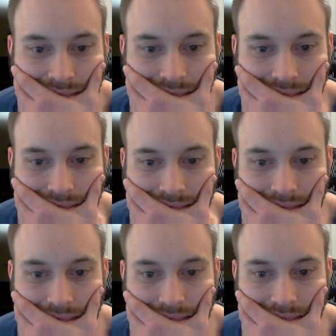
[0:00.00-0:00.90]
Hmm. I'm
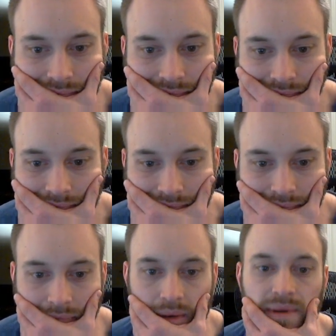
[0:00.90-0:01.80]

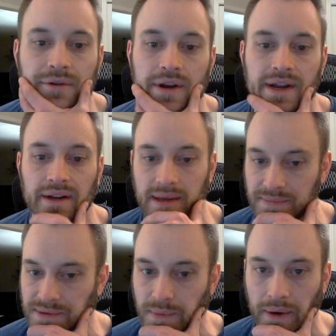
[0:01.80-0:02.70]
going to be greedy and
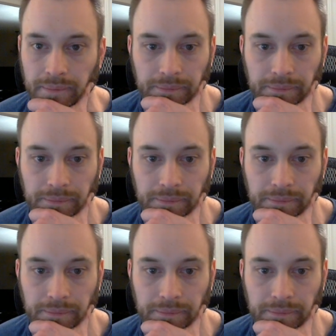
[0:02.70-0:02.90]
keep this pawn.